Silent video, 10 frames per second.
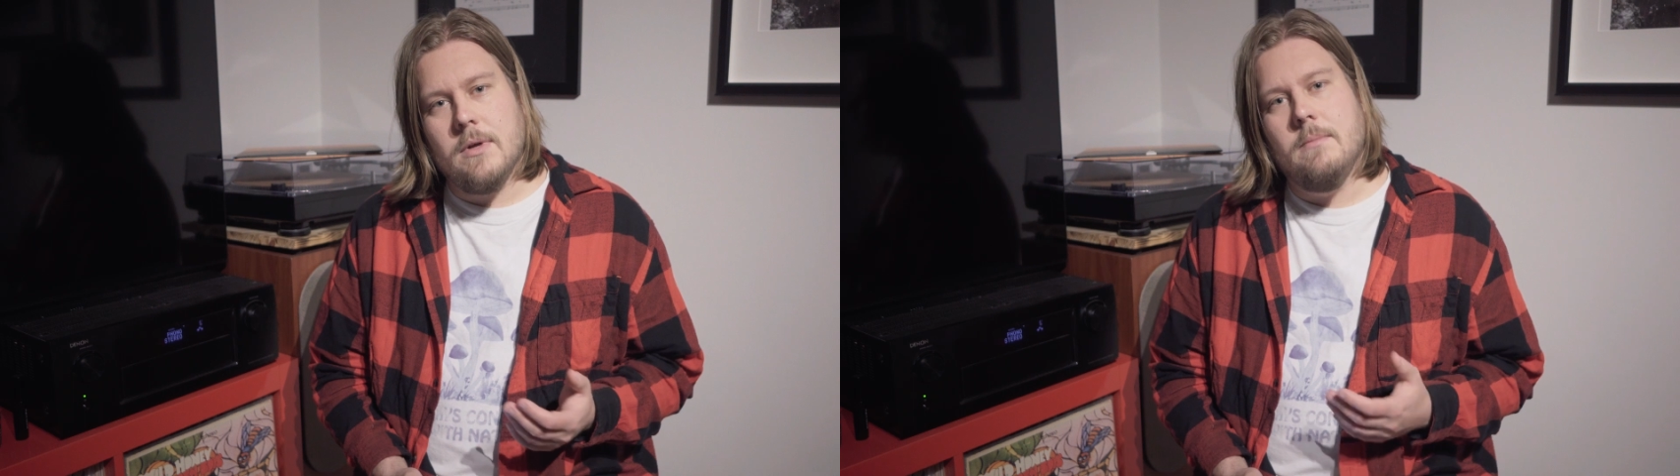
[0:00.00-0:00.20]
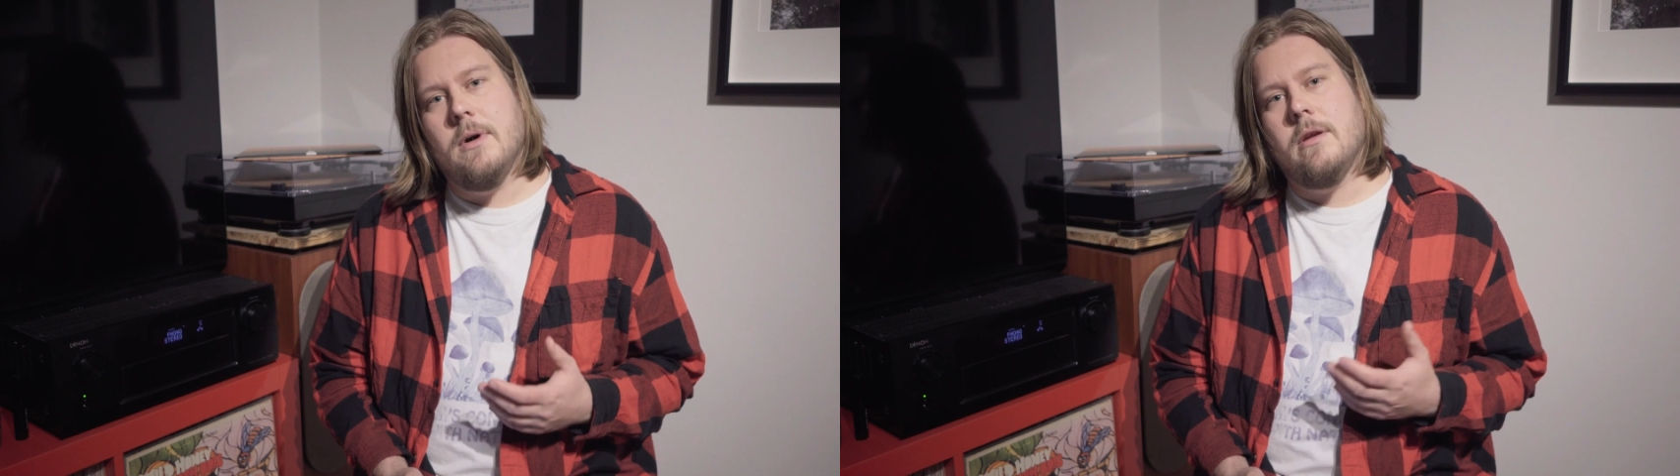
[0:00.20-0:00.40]

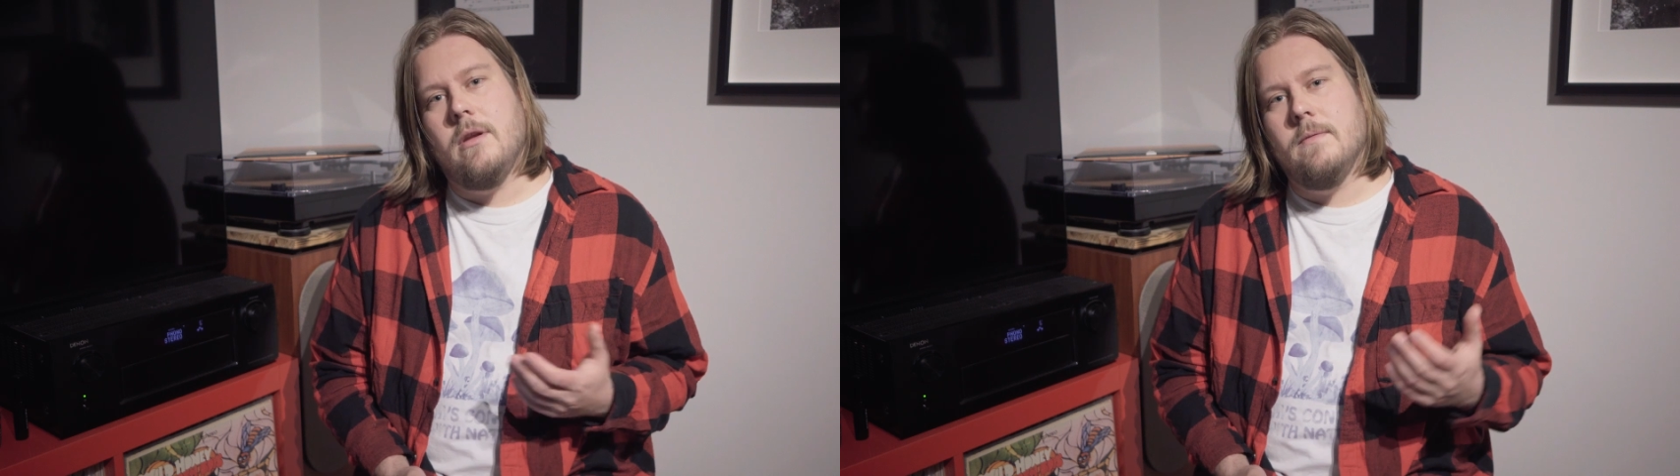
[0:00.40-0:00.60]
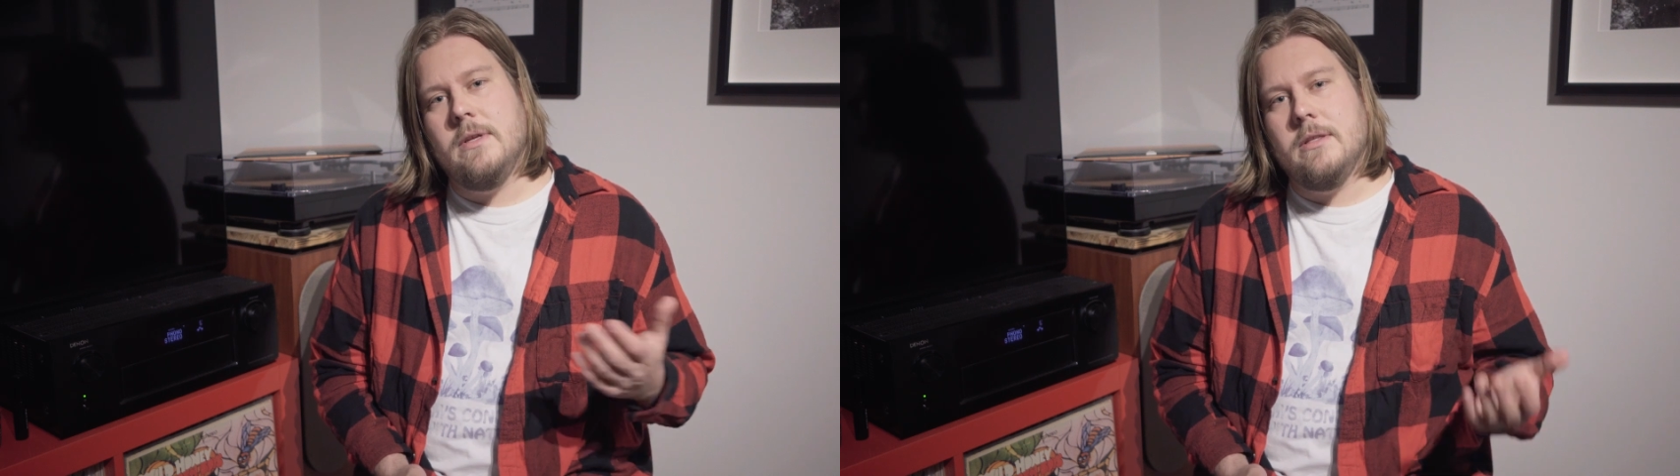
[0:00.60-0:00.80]
a Mike
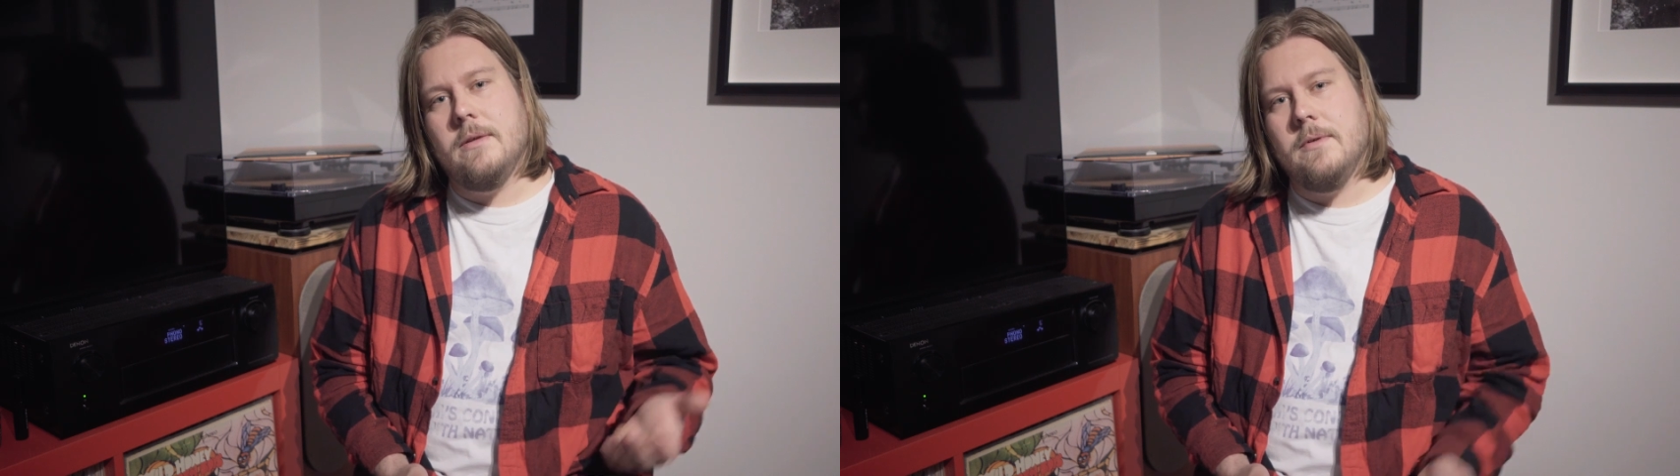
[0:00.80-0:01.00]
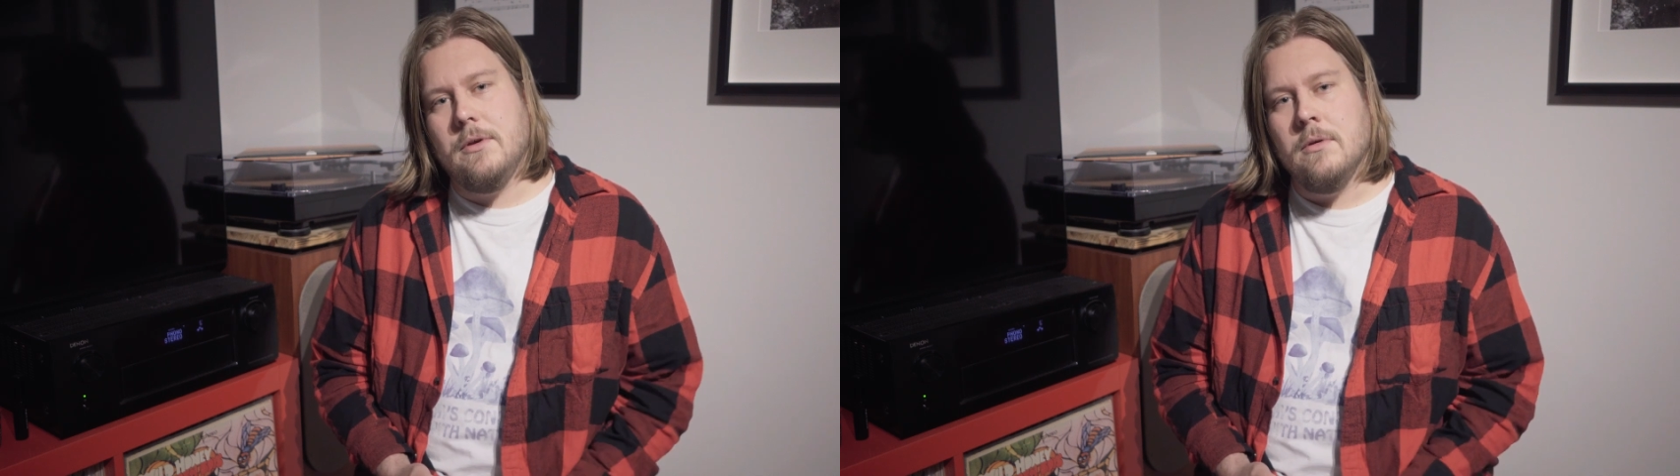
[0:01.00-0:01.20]
Love
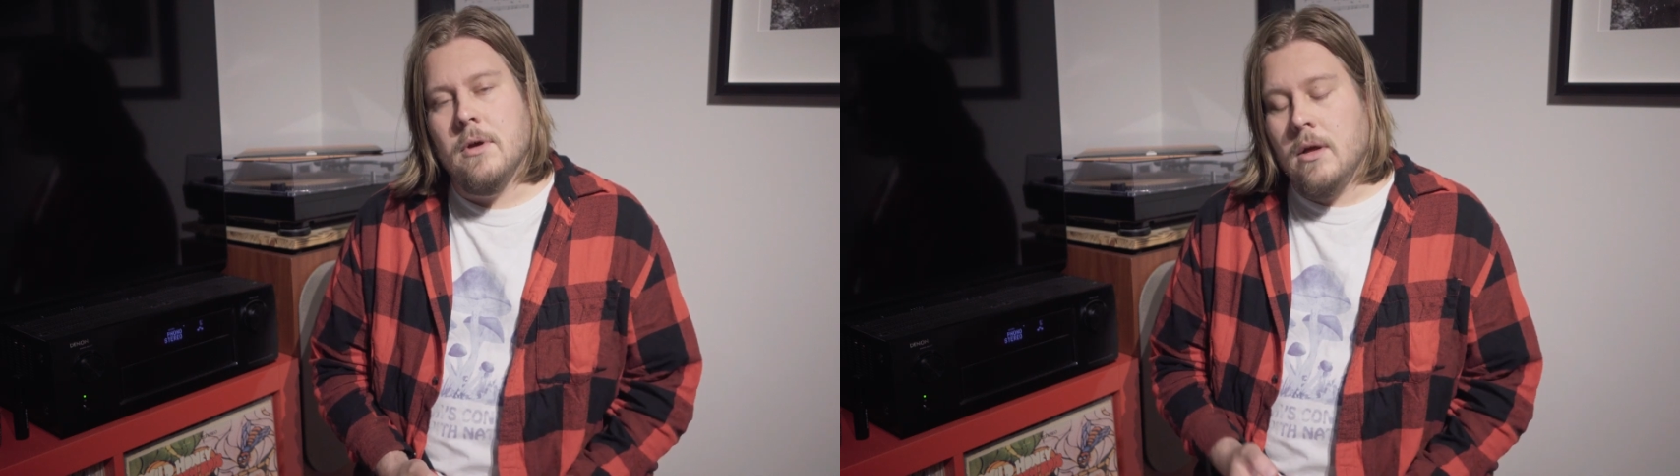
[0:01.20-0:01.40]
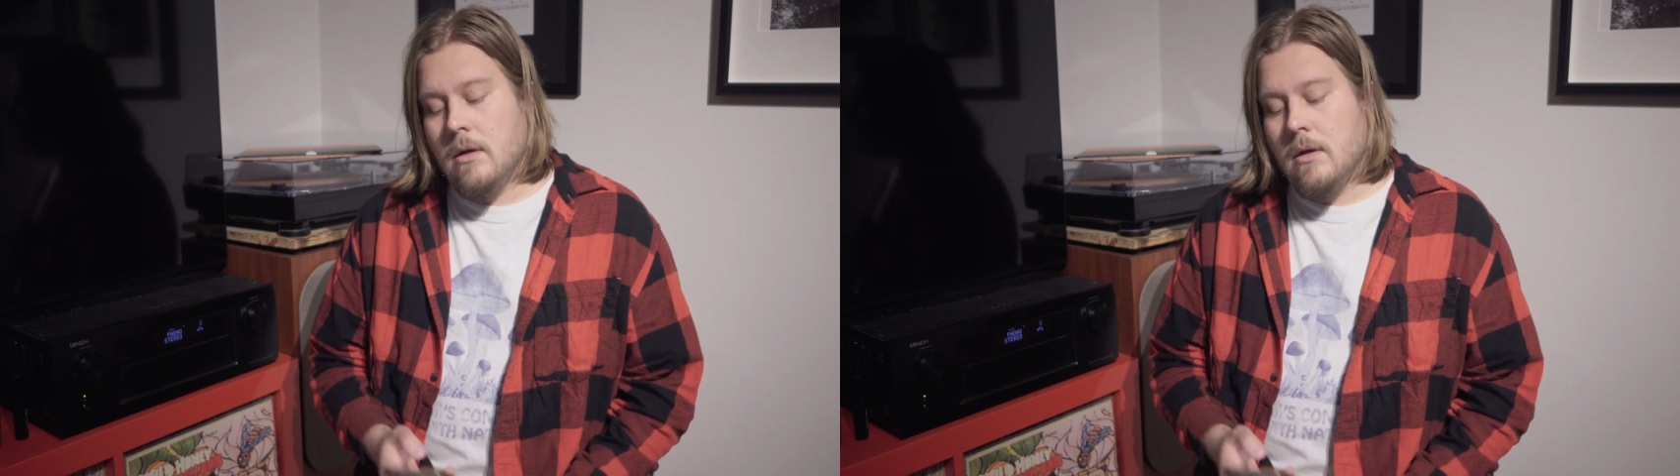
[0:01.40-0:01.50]
interview